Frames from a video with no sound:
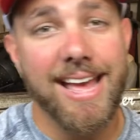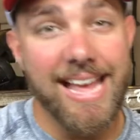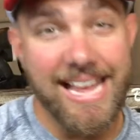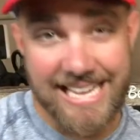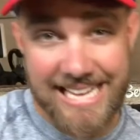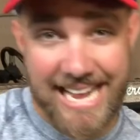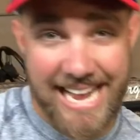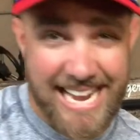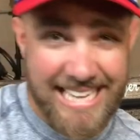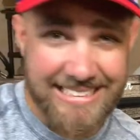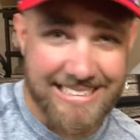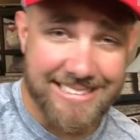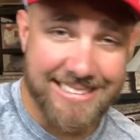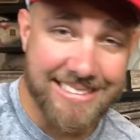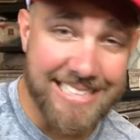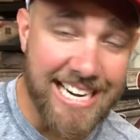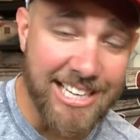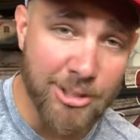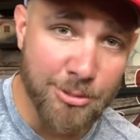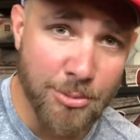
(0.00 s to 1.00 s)
Hey guys,
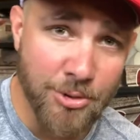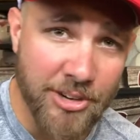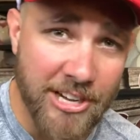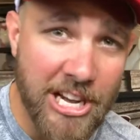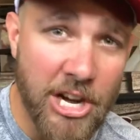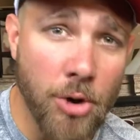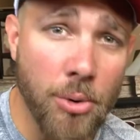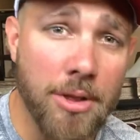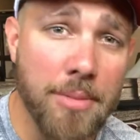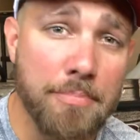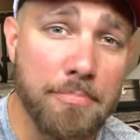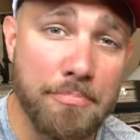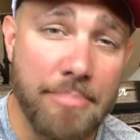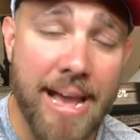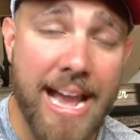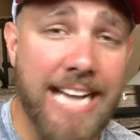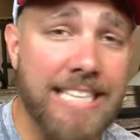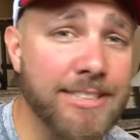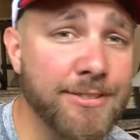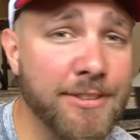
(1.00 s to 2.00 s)
Tyler Berger here with
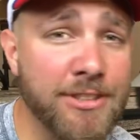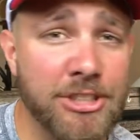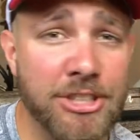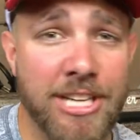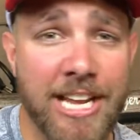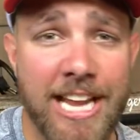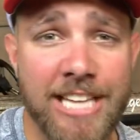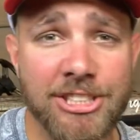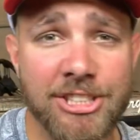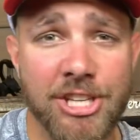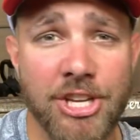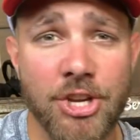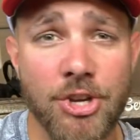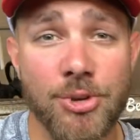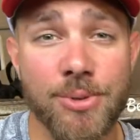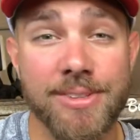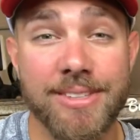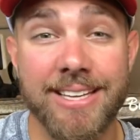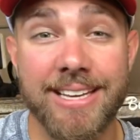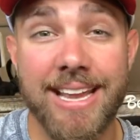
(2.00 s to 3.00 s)
Bass Fishing
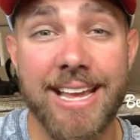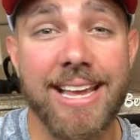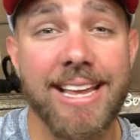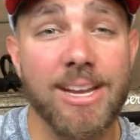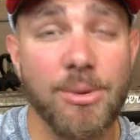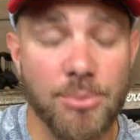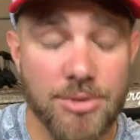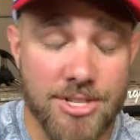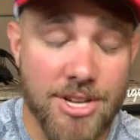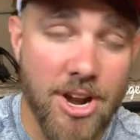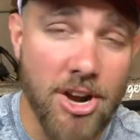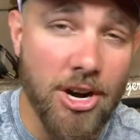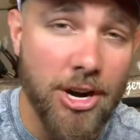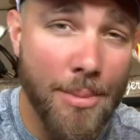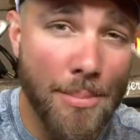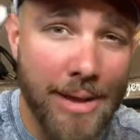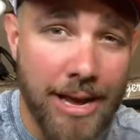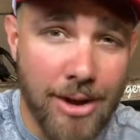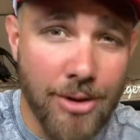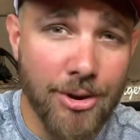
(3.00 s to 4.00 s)
HQ. Today we're
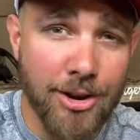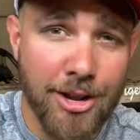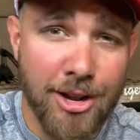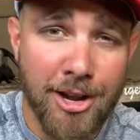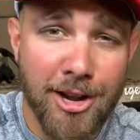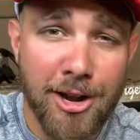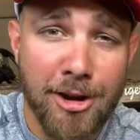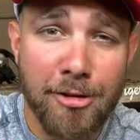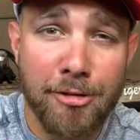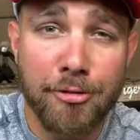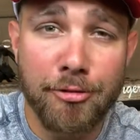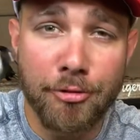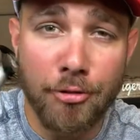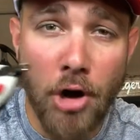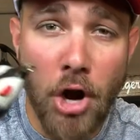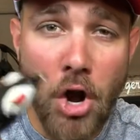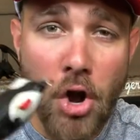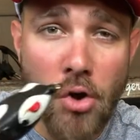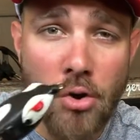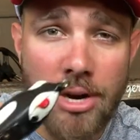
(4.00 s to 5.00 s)
talking about
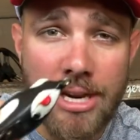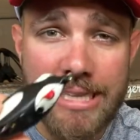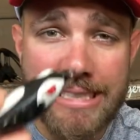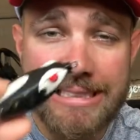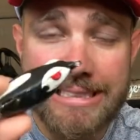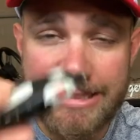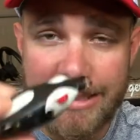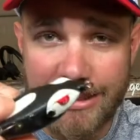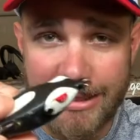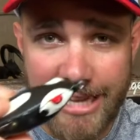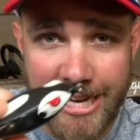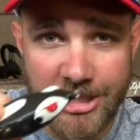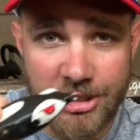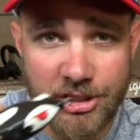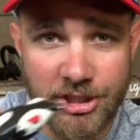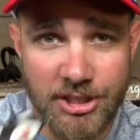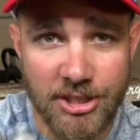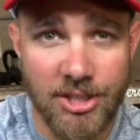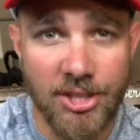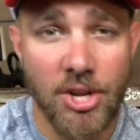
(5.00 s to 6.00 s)
frog
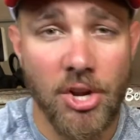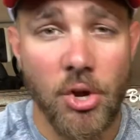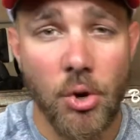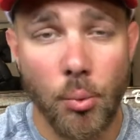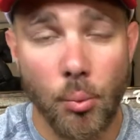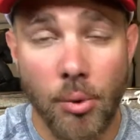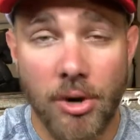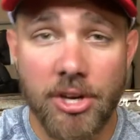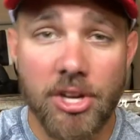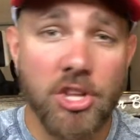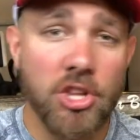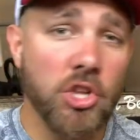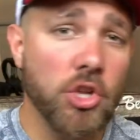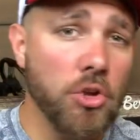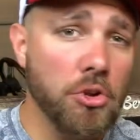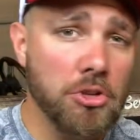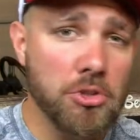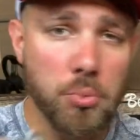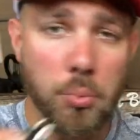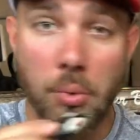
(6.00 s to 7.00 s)
selection. When to
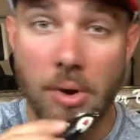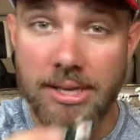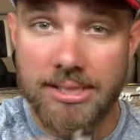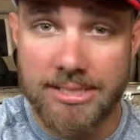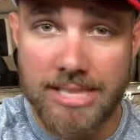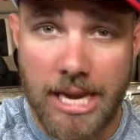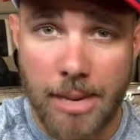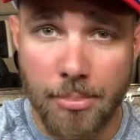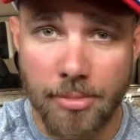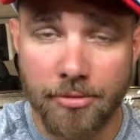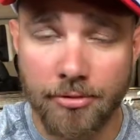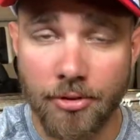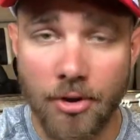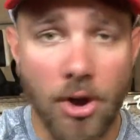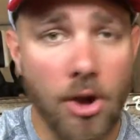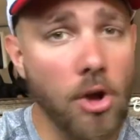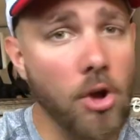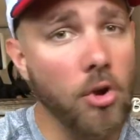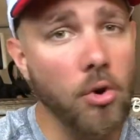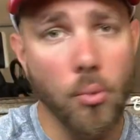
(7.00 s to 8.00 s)
use what type of
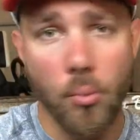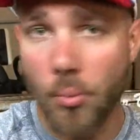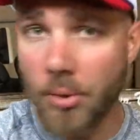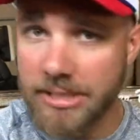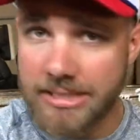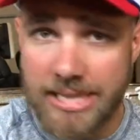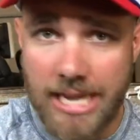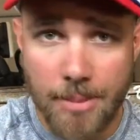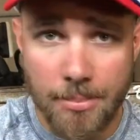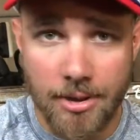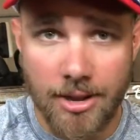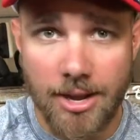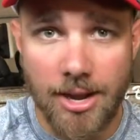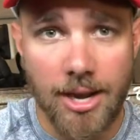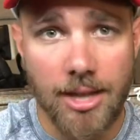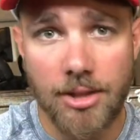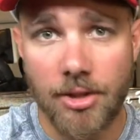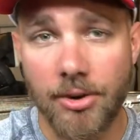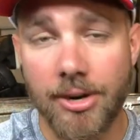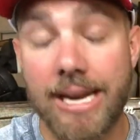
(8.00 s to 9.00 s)
frog, what type of
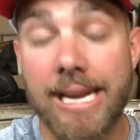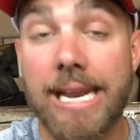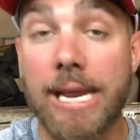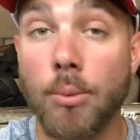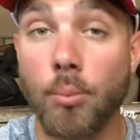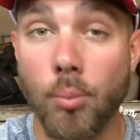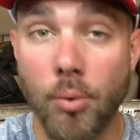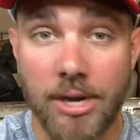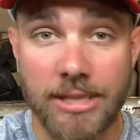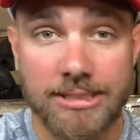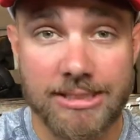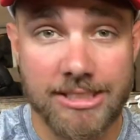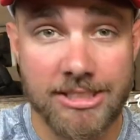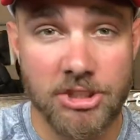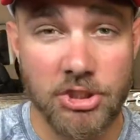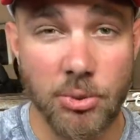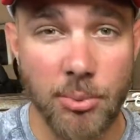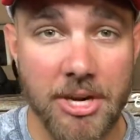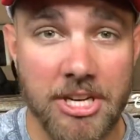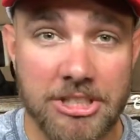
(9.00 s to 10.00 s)
color, and in what
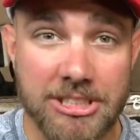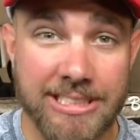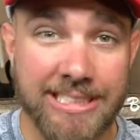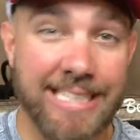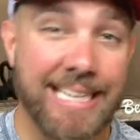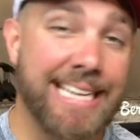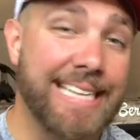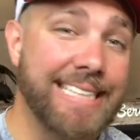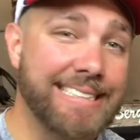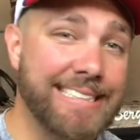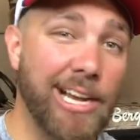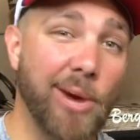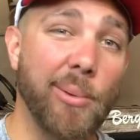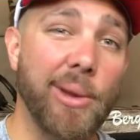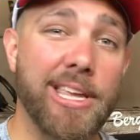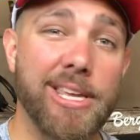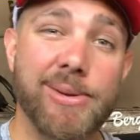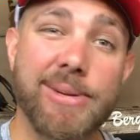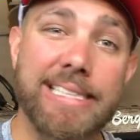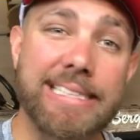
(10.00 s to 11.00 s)
situation. That
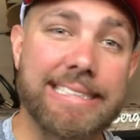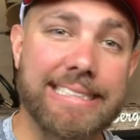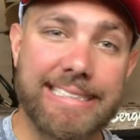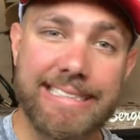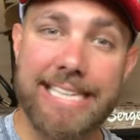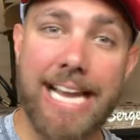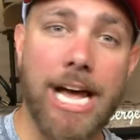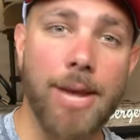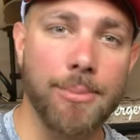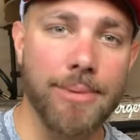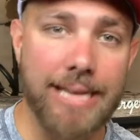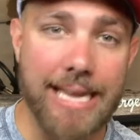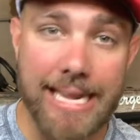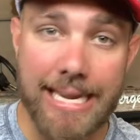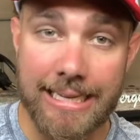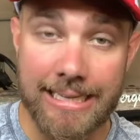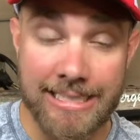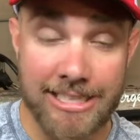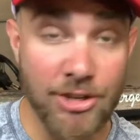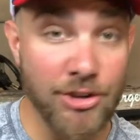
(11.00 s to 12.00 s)
way you can
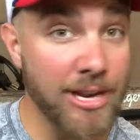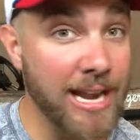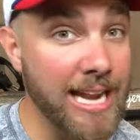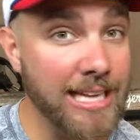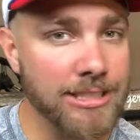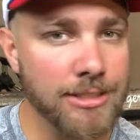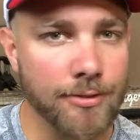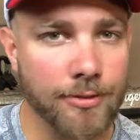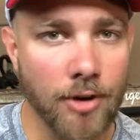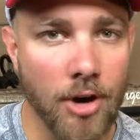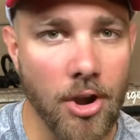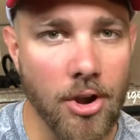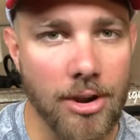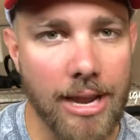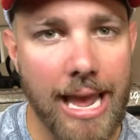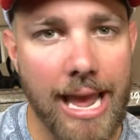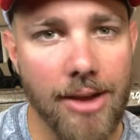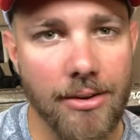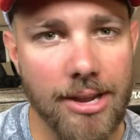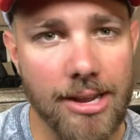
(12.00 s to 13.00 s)
dominate your next
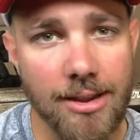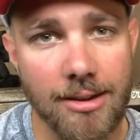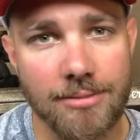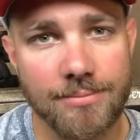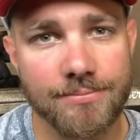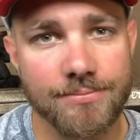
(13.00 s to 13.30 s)
frog outing.